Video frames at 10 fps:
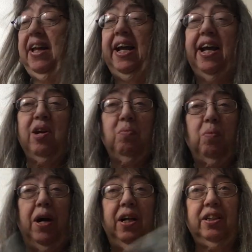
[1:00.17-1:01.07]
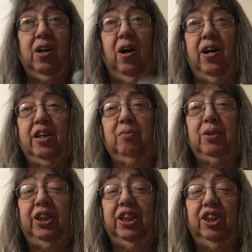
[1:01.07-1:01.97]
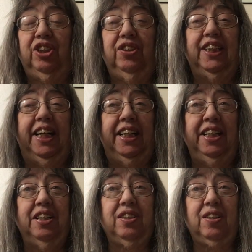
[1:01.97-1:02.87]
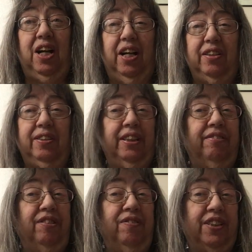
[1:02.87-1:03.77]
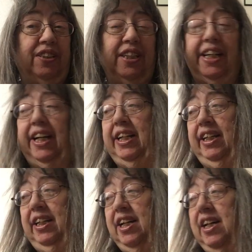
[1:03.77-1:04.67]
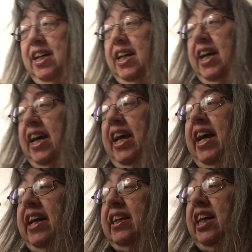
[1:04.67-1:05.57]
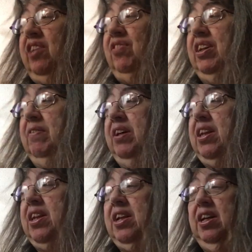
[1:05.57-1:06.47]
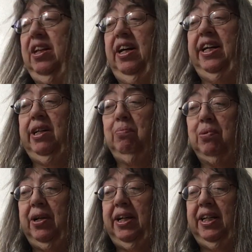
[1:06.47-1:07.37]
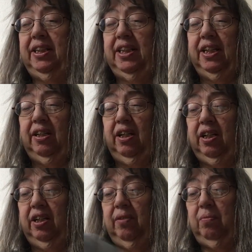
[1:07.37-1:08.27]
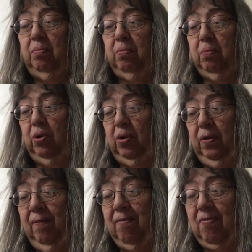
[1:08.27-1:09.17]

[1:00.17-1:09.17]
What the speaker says: they had a wild card where you could choose any other color, even variegated. And keeping with Lion Brand wool,